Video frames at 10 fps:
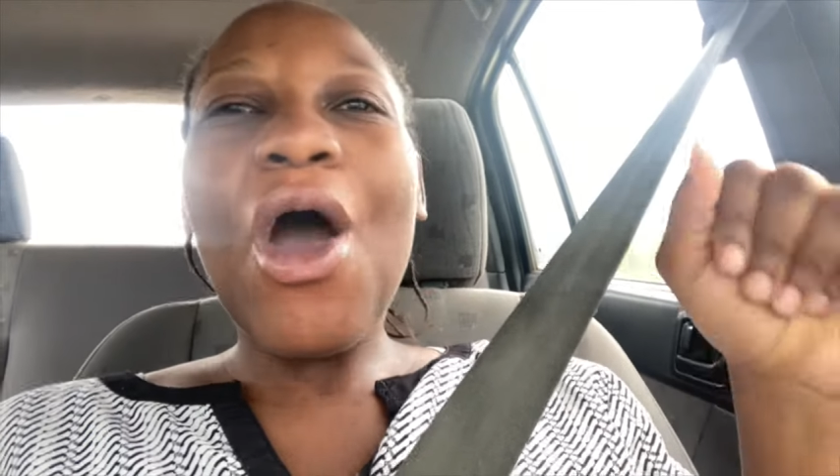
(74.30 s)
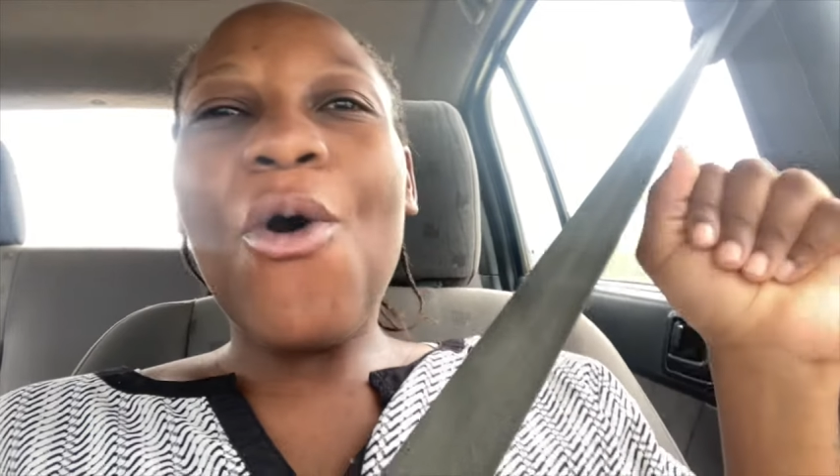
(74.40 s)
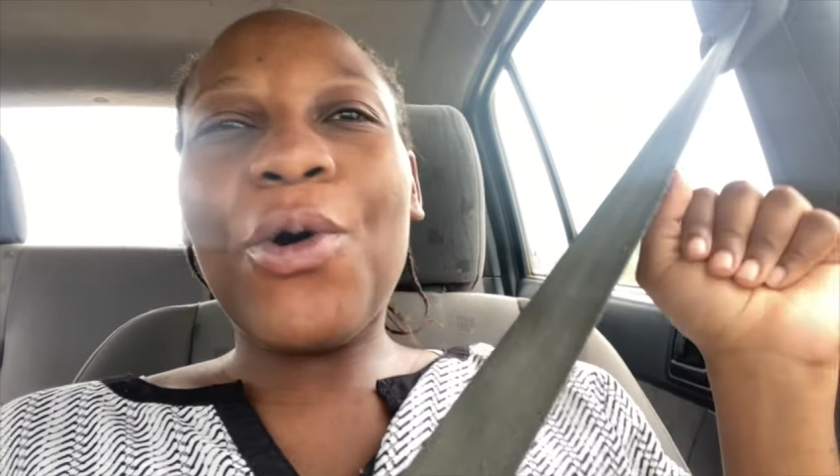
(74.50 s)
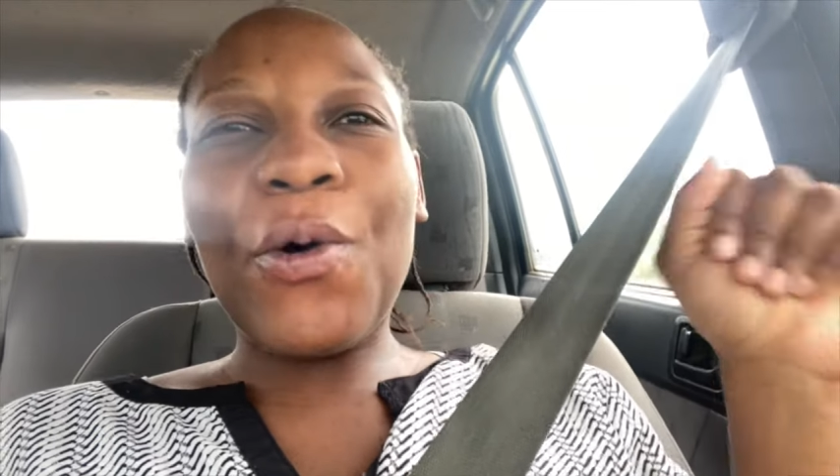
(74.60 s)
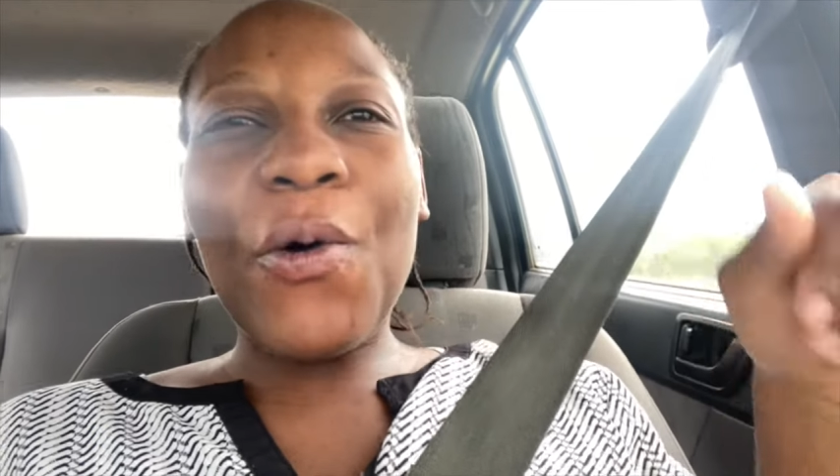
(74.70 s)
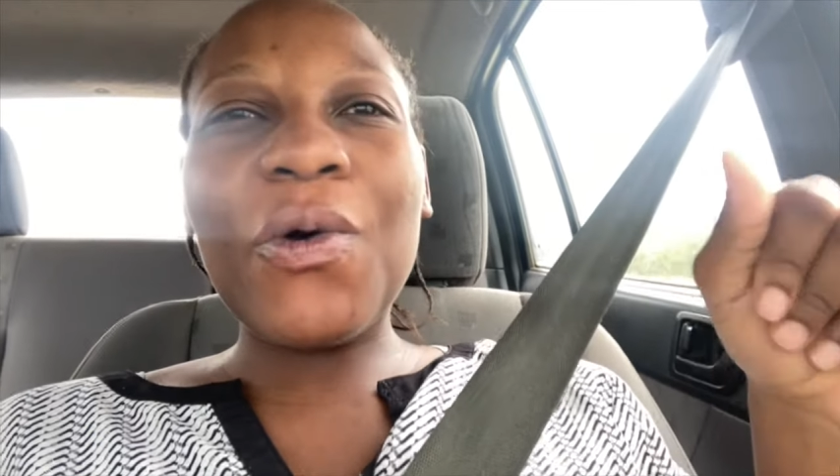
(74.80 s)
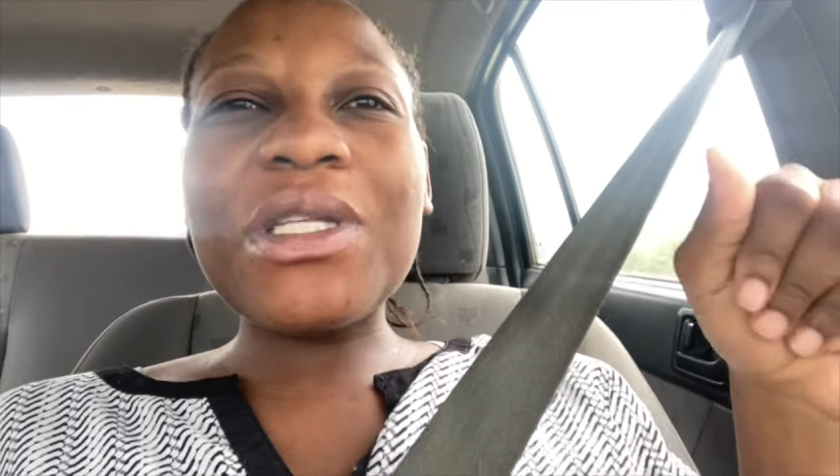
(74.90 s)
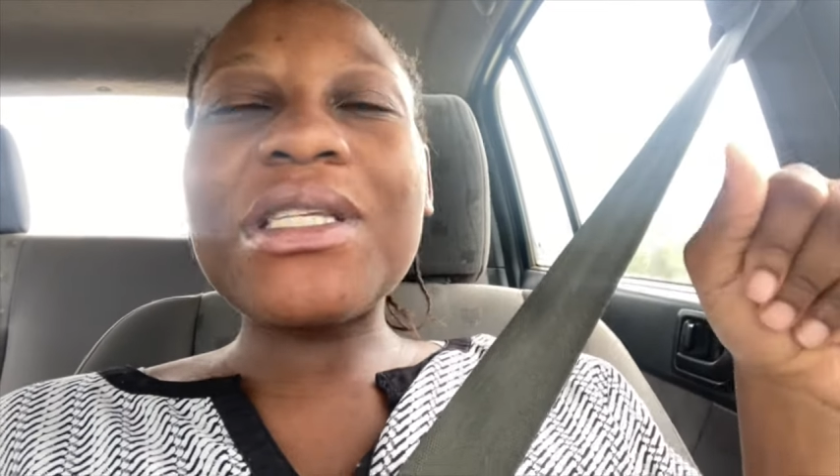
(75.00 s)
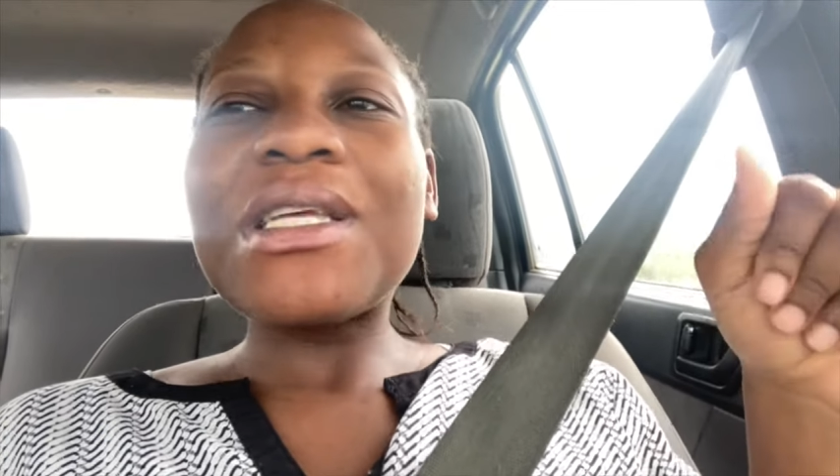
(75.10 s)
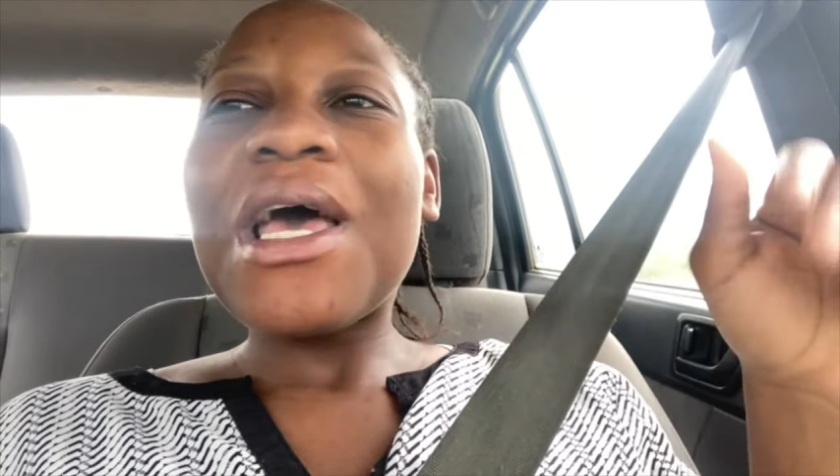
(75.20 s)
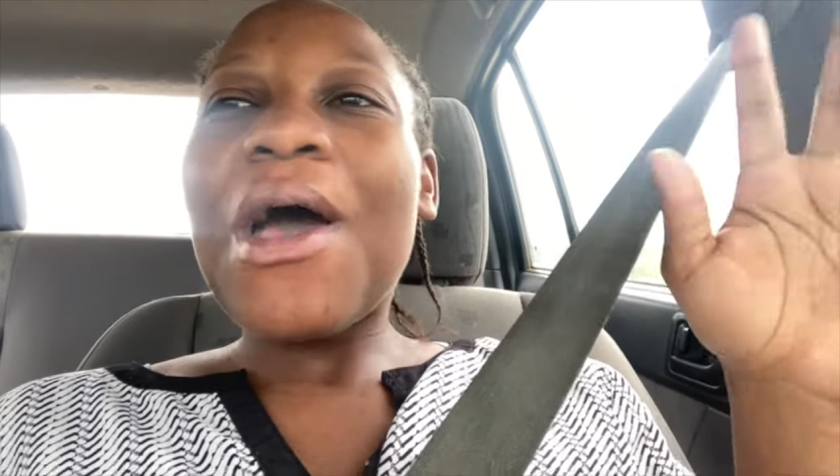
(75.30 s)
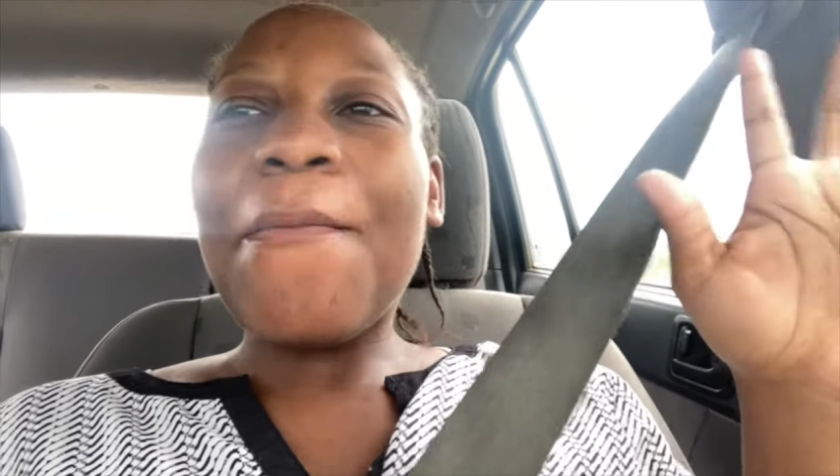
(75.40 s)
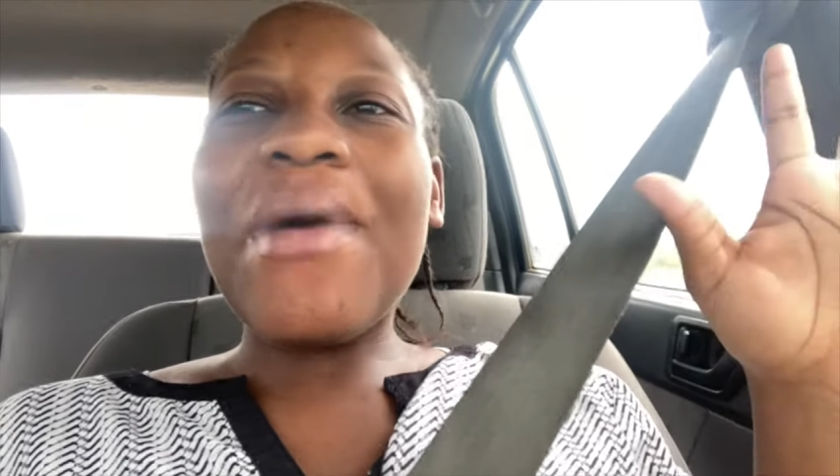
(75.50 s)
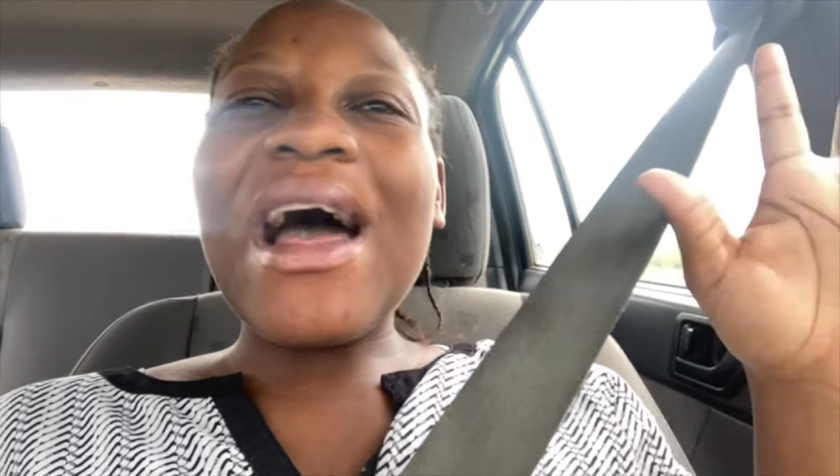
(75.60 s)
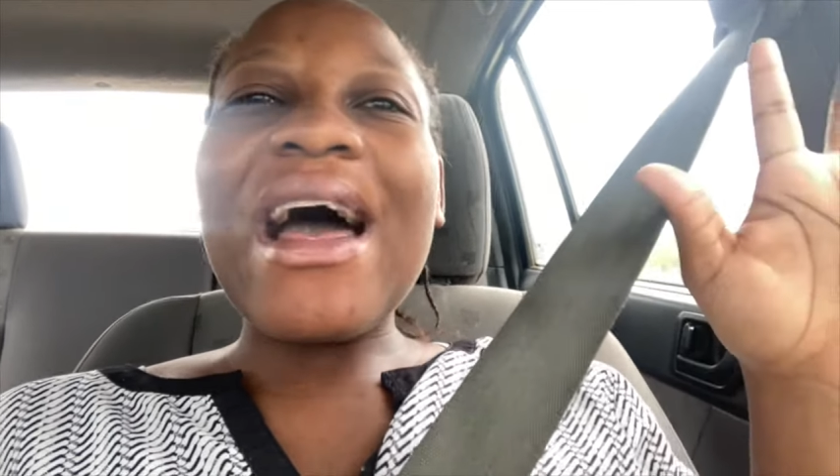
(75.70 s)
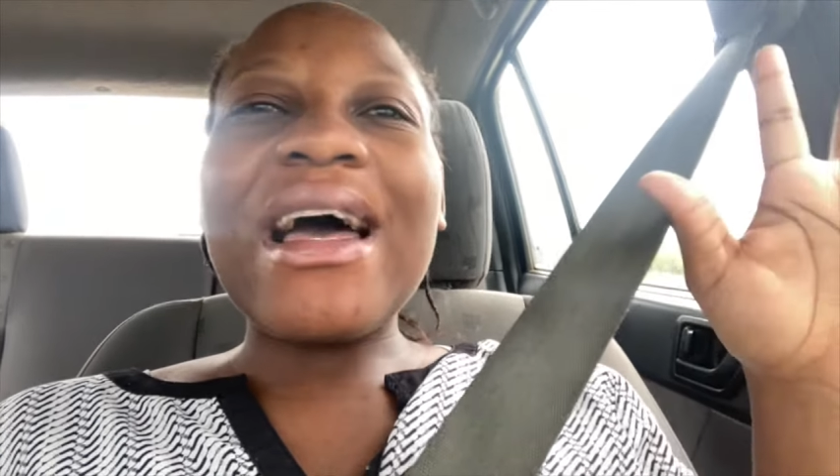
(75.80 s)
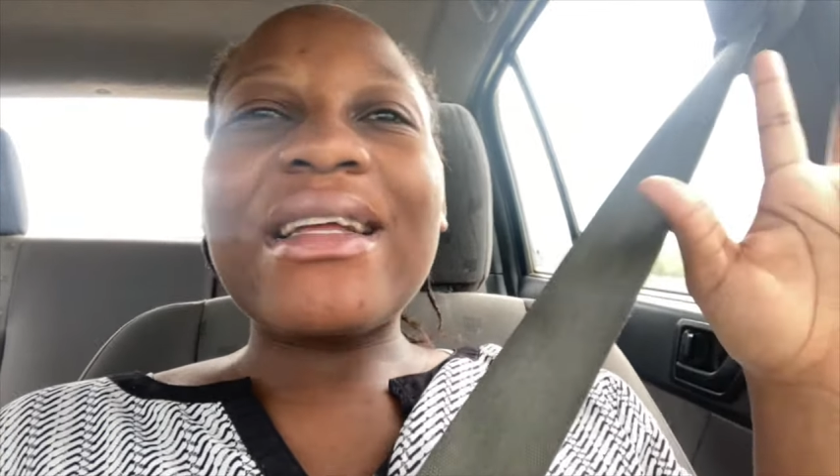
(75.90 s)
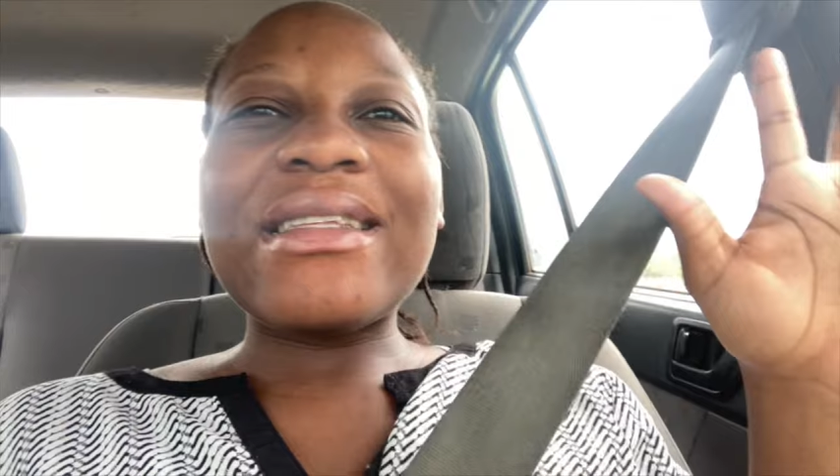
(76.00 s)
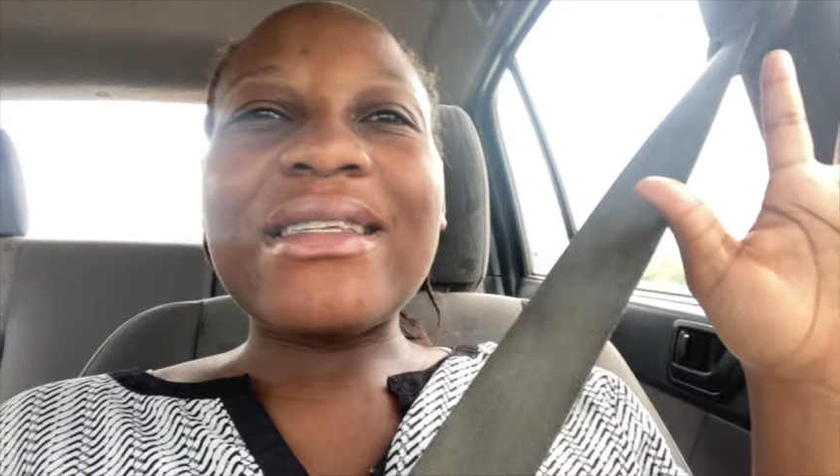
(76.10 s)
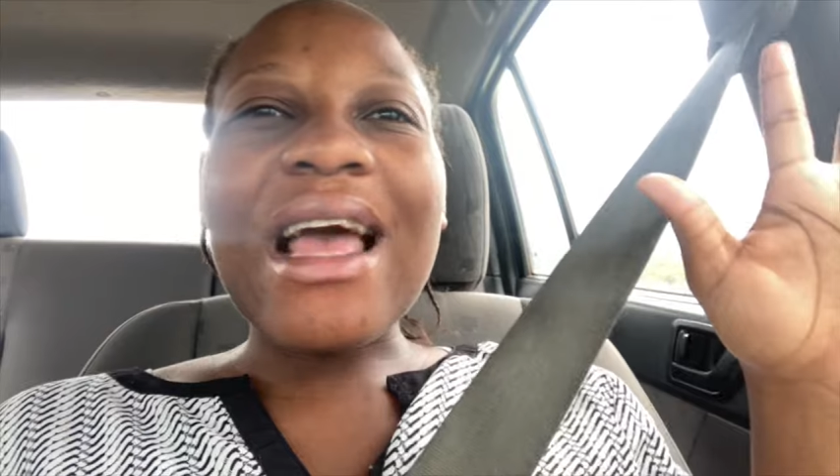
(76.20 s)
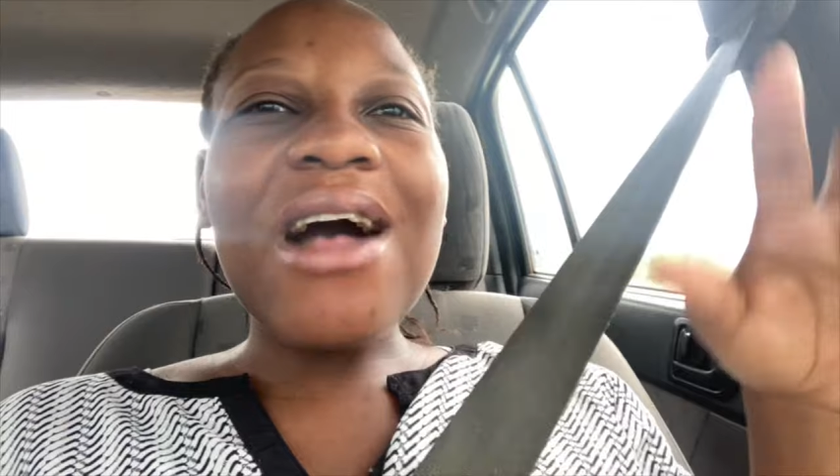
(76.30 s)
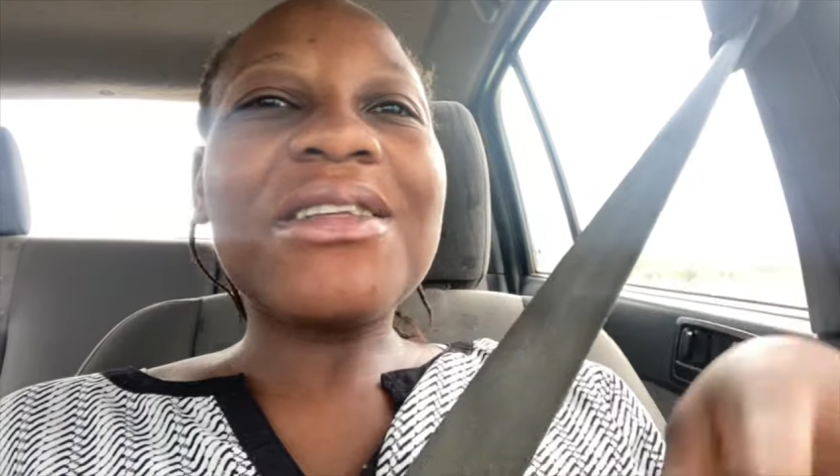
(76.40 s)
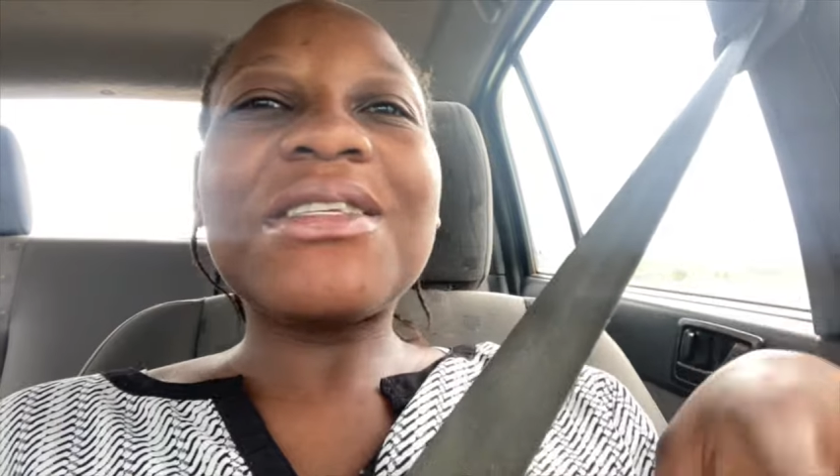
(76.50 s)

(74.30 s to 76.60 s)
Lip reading: or not, but yeah,